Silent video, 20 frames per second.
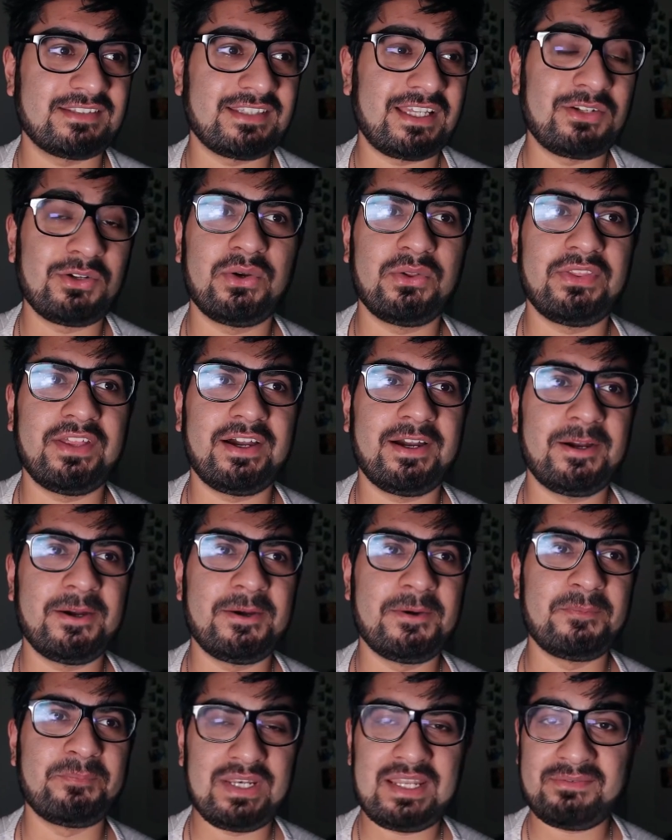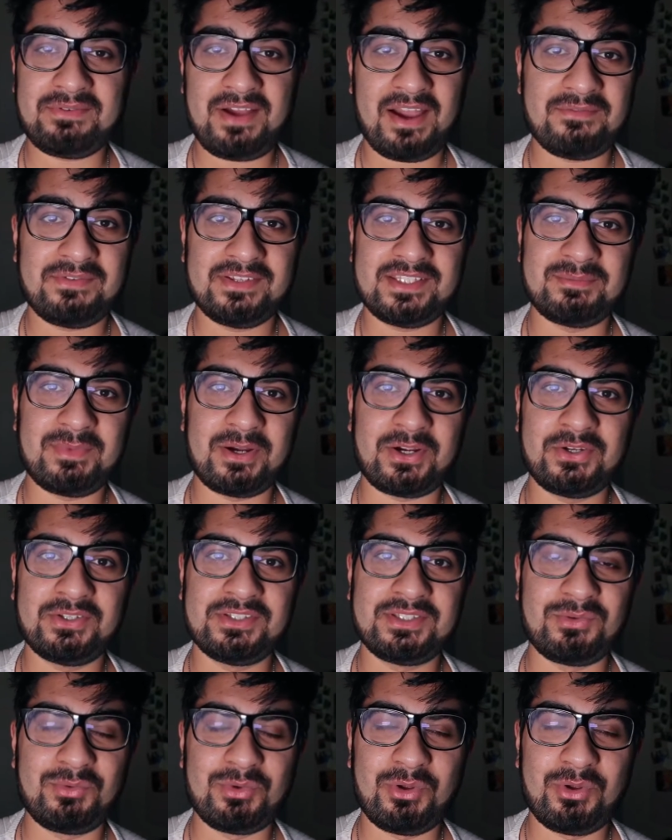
I know that um, whenever I visit my cousin,